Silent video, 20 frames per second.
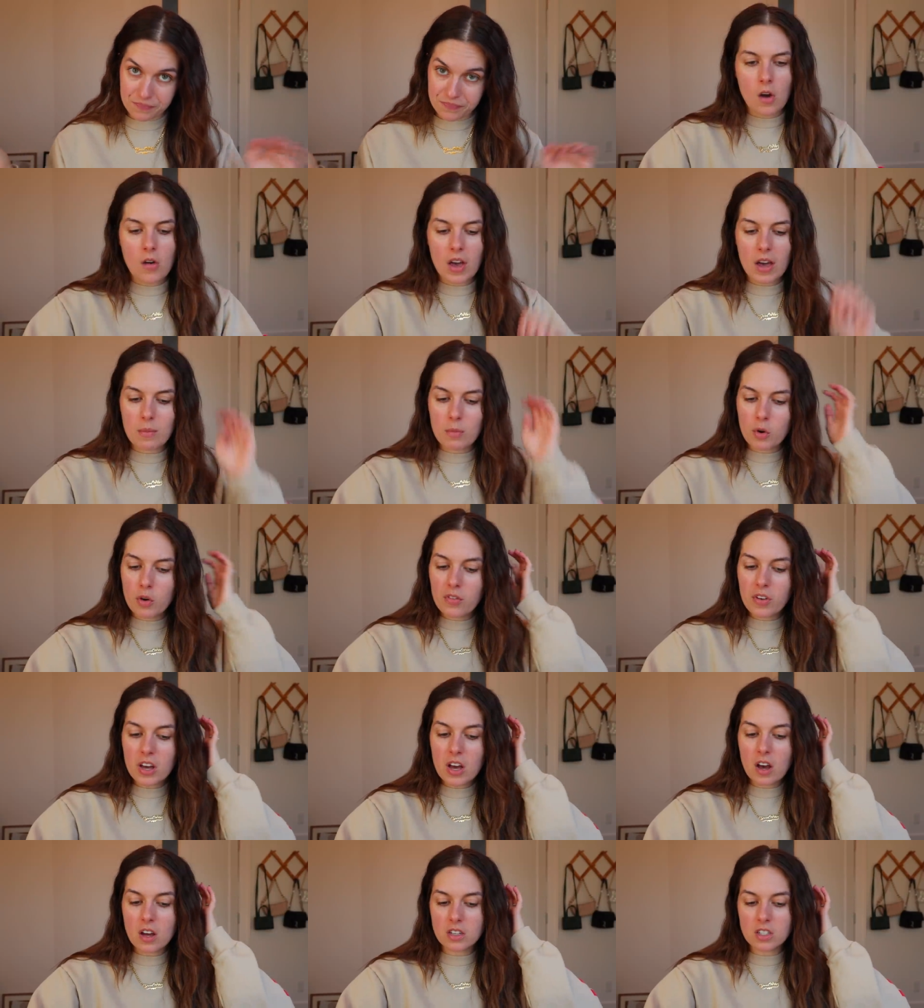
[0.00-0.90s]
Okay,
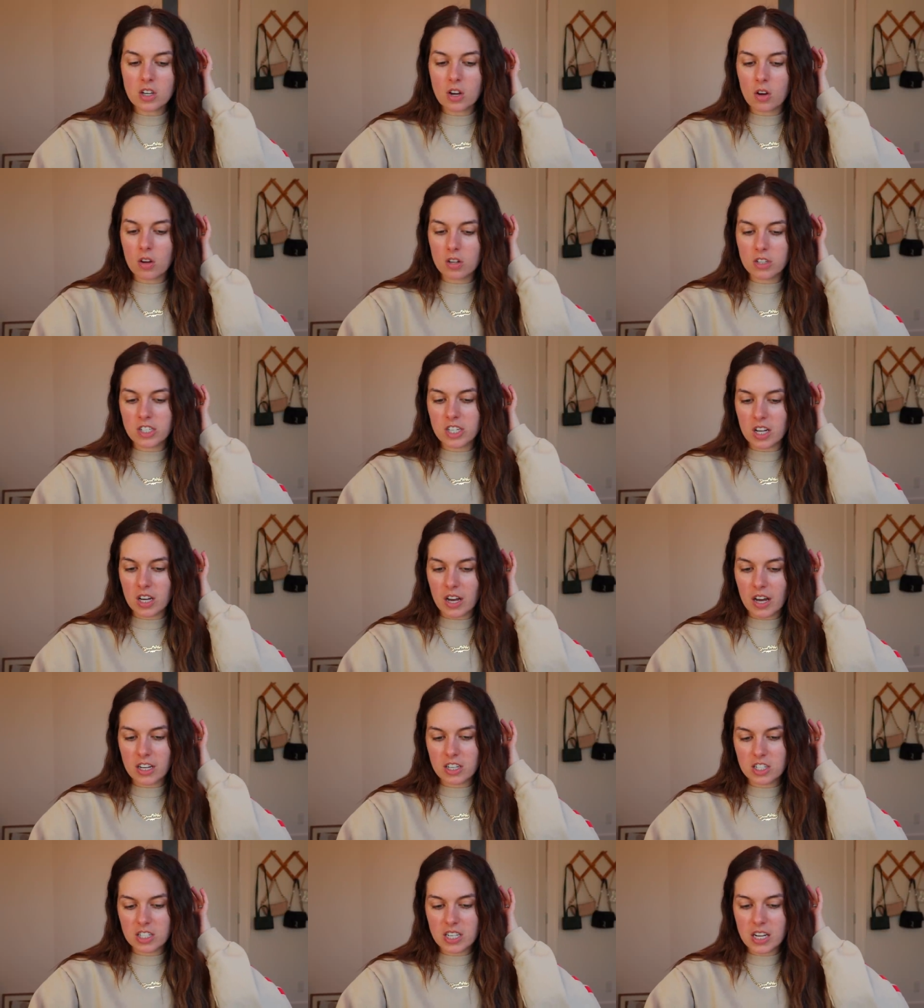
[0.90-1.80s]
moving on to Ulta,
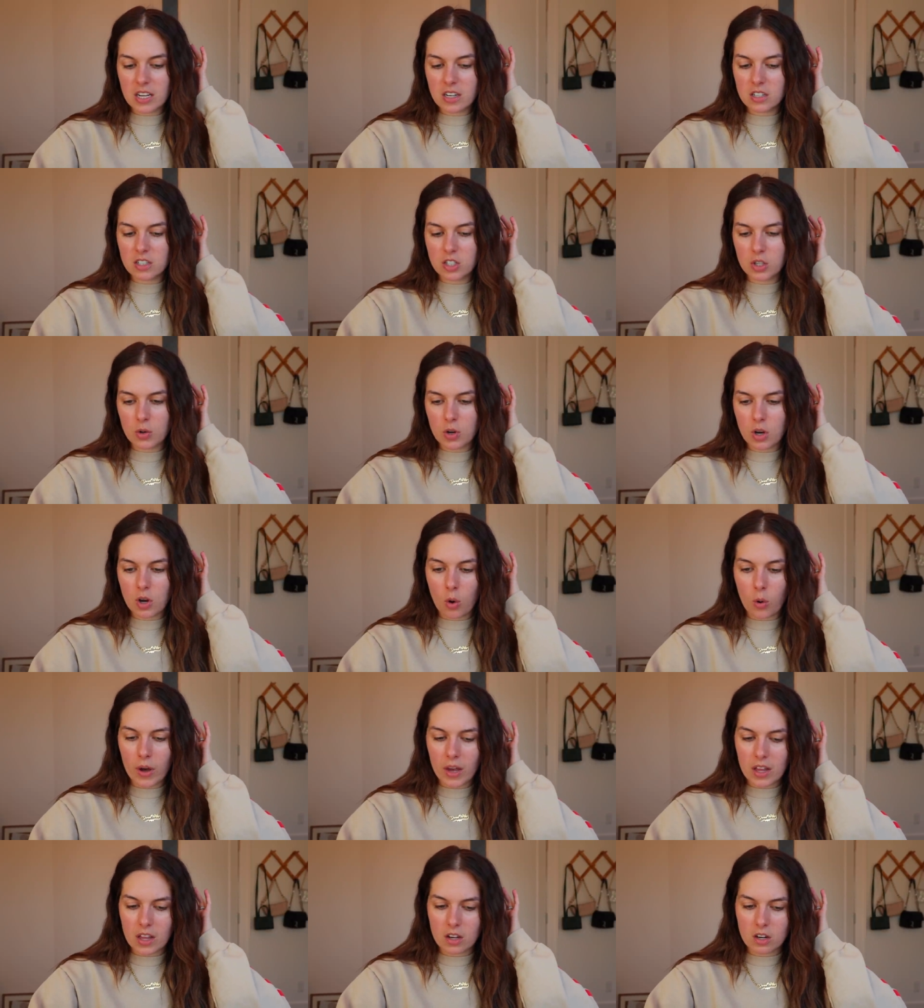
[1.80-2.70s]
I just had to do a
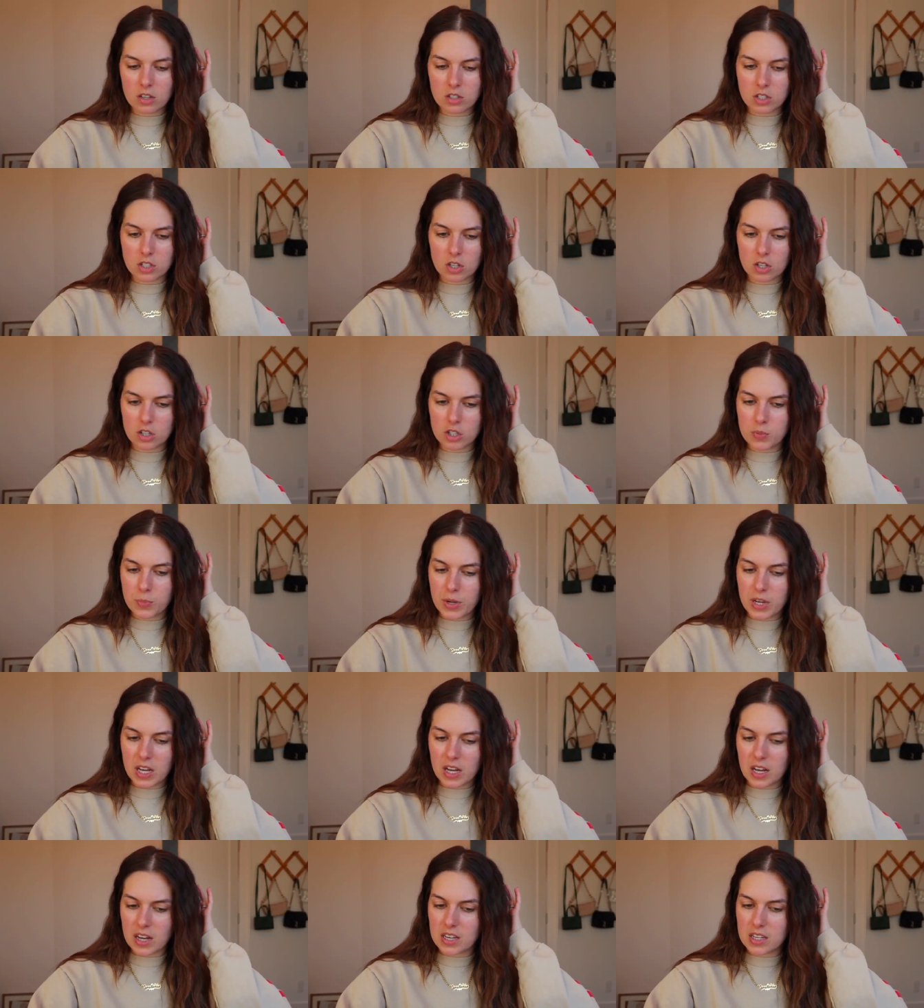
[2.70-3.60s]
quick little search
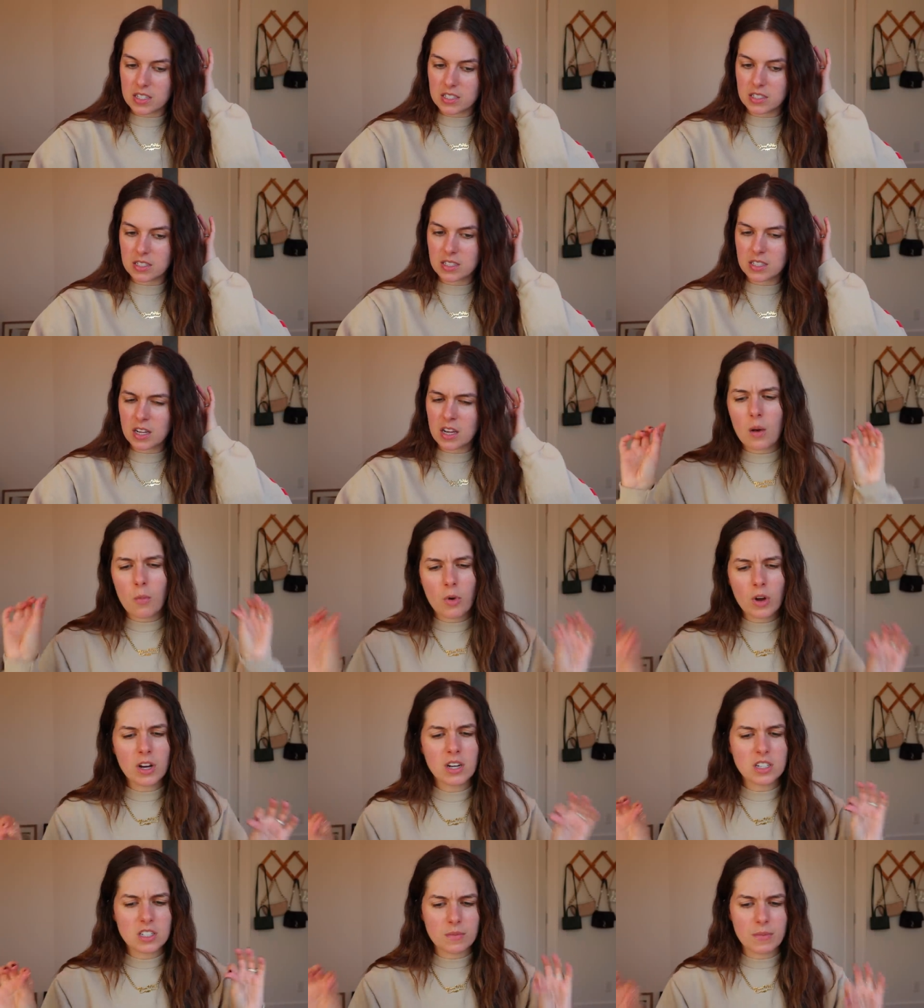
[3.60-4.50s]
because I
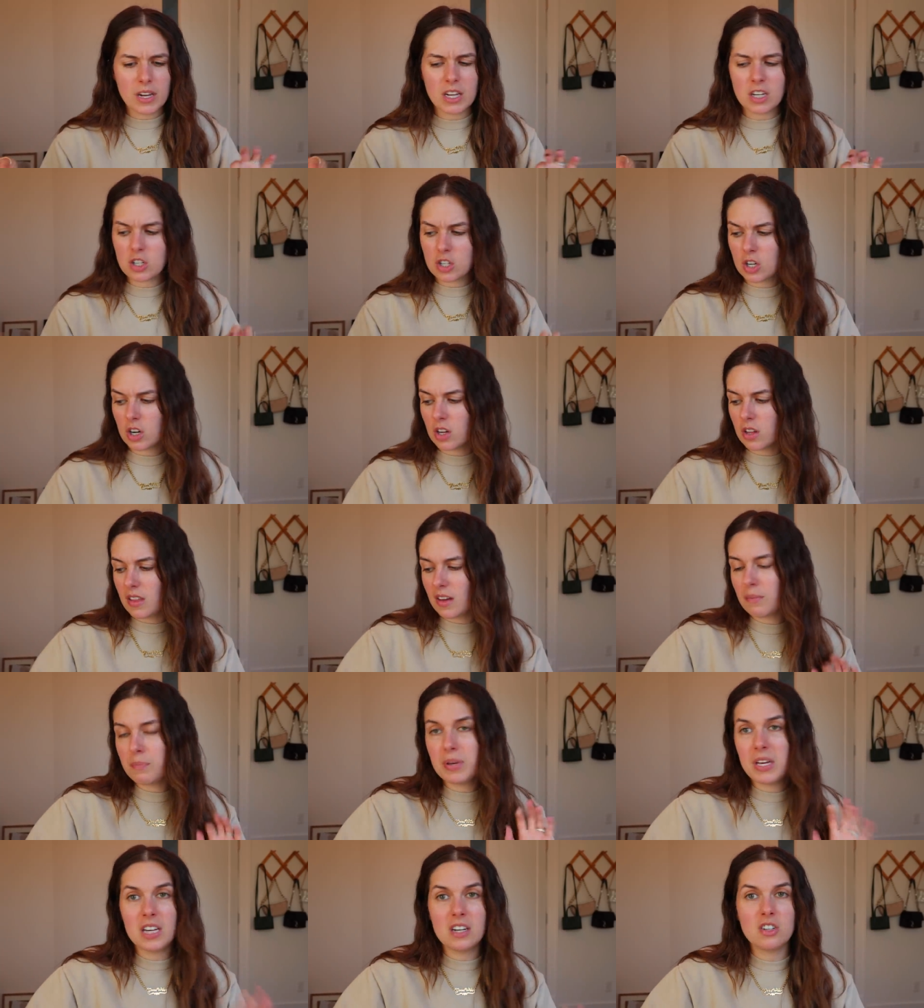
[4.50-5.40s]
wanted to make sure
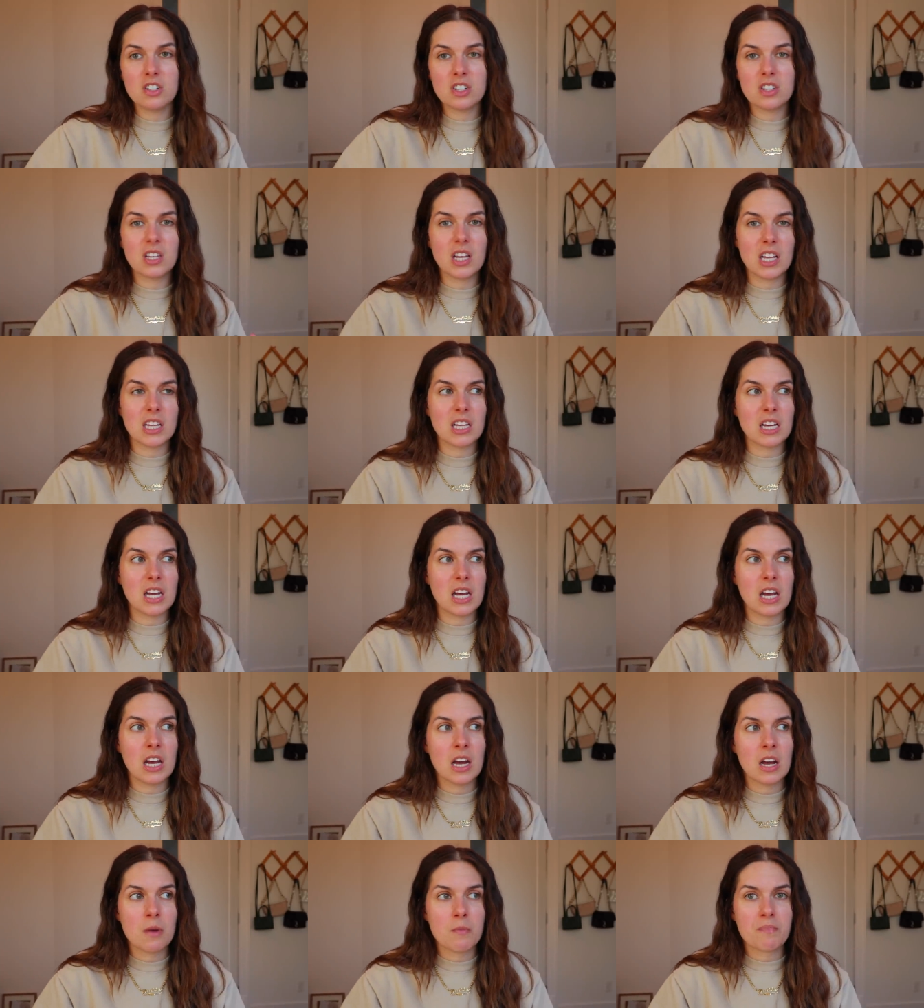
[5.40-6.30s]
that Peach and
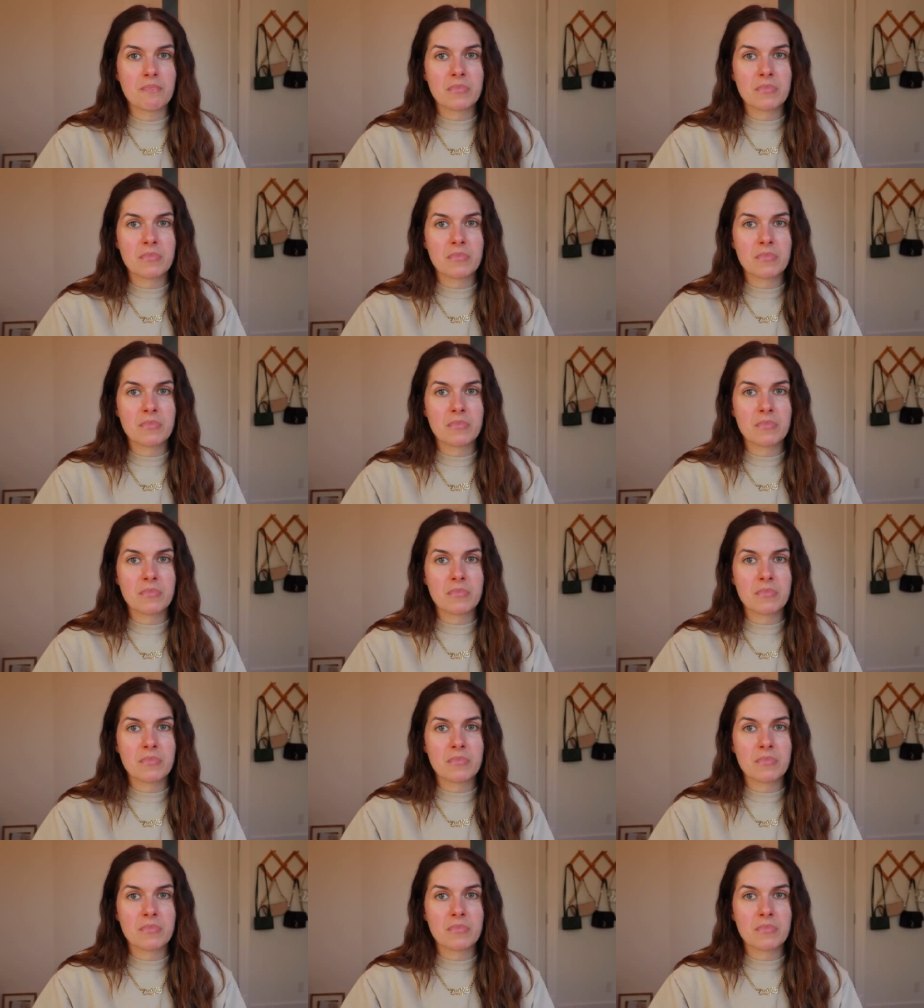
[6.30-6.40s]
Lily